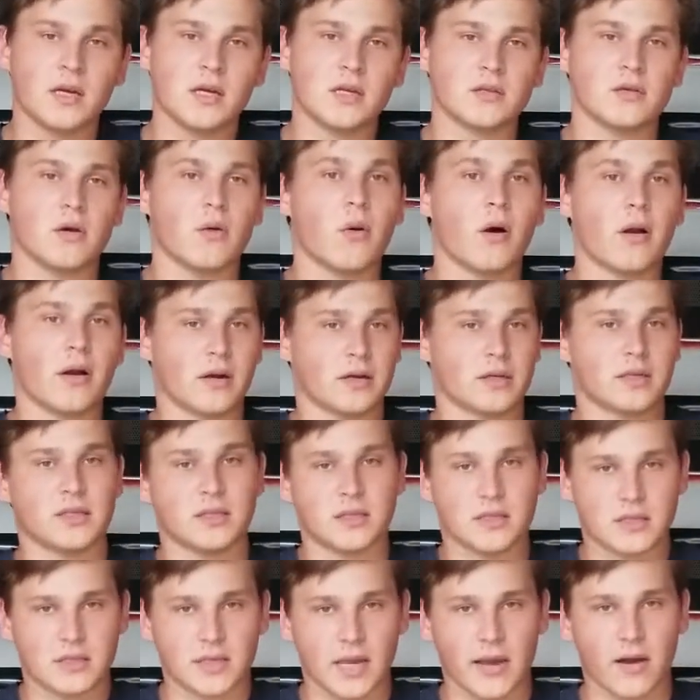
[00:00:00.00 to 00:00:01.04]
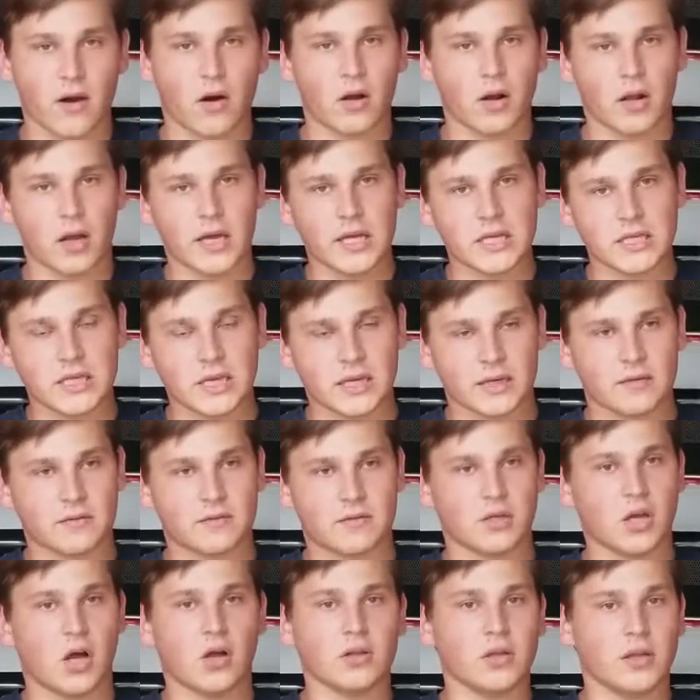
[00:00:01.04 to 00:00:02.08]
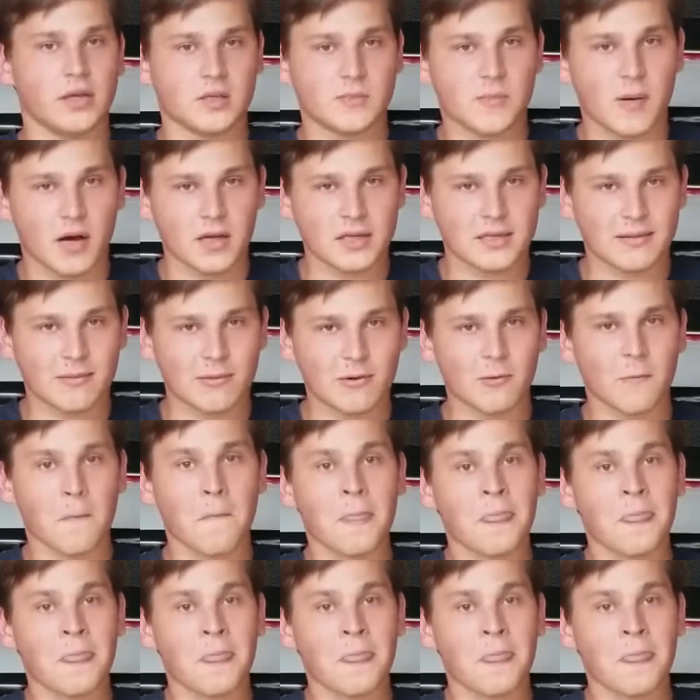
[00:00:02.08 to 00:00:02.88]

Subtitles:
So I wanted it to stay on as like solidly as possible.